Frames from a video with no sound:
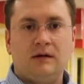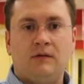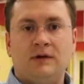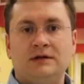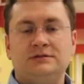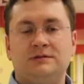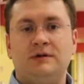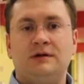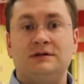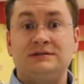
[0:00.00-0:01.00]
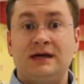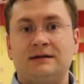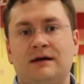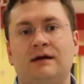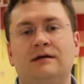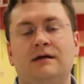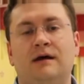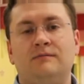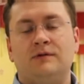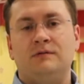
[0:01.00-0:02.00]
arranged to be here at Tech Night
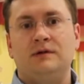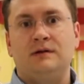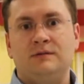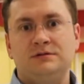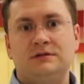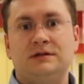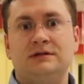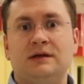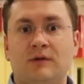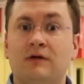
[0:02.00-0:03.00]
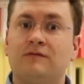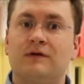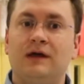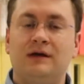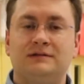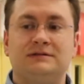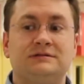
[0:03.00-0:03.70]
at Brentwood Elementary to demo it for kids.